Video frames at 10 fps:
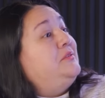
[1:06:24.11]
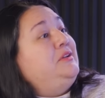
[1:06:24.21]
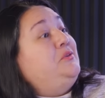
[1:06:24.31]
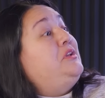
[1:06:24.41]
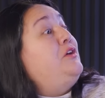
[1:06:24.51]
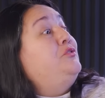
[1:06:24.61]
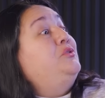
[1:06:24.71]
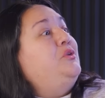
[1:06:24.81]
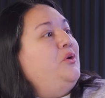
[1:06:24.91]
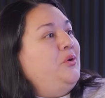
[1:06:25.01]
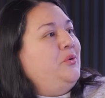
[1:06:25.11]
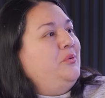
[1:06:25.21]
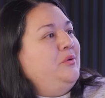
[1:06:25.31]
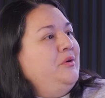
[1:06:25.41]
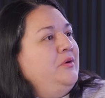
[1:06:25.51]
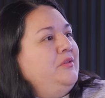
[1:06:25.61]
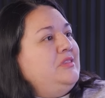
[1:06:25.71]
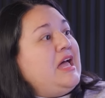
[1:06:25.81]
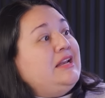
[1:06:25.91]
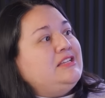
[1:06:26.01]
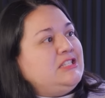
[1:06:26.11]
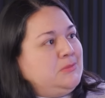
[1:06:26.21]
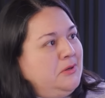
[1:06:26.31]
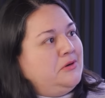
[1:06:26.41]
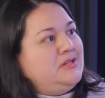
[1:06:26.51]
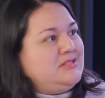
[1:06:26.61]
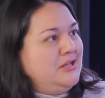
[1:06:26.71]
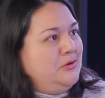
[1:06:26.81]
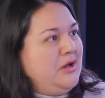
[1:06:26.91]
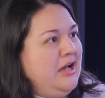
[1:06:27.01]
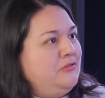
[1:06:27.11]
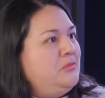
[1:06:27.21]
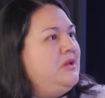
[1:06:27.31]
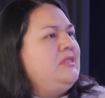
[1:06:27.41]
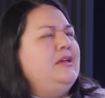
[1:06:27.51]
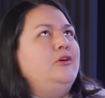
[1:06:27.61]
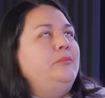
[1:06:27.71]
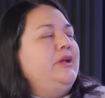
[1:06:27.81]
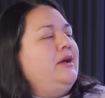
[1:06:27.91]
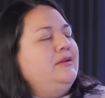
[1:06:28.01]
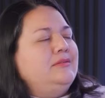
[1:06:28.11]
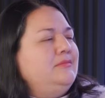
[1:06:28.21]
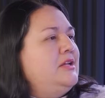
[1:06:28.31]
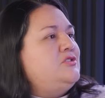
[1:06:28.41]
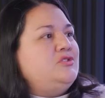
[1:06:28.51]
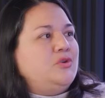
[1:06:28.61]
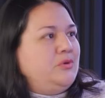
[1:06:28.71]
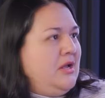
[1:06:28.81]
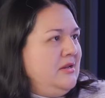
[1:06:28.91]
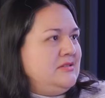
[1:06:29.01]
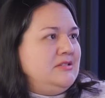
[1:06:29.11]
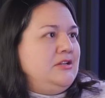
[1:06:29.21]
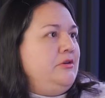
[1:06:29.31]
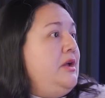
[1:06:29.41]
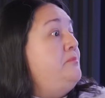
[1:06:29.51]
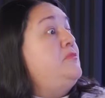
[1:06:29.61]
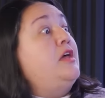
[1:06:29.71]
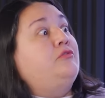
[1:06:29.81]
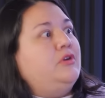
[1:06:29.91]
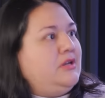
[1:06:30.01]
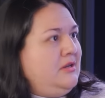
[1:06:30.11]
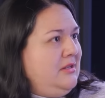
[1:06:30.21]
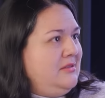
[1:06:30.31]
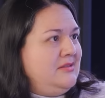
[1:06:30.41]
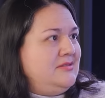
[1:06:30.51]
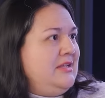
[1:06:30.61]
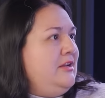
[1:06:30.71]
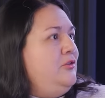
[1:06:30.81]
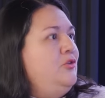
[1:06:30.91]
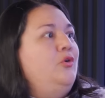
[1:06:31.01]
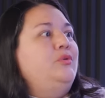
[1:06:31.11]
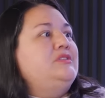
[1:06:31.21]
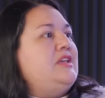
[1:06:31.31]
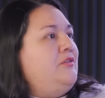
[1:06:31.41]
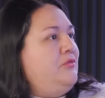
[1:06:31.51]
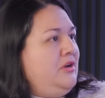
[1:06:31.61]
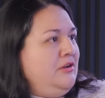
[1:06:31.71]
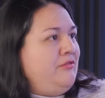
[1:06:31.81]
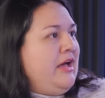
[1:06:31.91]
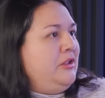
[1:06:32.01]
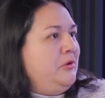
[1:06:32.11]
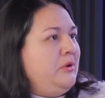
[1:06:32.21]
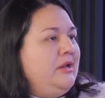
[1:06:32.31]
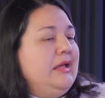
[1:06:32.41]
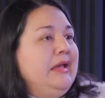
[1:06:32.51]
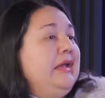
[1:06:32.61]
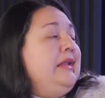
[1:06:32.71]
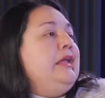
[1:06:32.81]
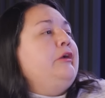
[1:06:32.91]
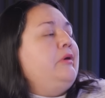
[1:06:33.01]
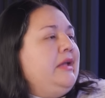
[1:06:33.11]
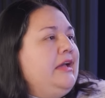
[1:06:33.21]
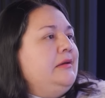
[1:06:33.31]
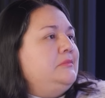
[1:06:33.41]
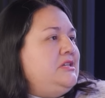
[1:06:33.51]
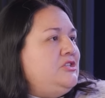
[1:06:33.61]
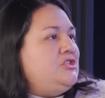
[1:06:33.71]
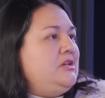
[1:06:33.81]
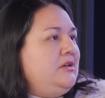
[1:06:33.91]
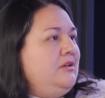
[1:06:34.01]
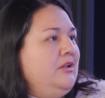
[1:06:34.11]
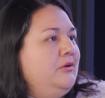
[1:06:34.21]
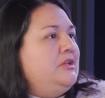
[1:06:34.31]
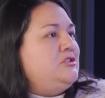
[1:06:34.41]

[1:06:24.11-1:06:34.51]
you never know that experience that you have. You might think, oh my God, it's so not necessary. I'm never going to need this. Like, no one's ever going to value it. And here I am teaching, at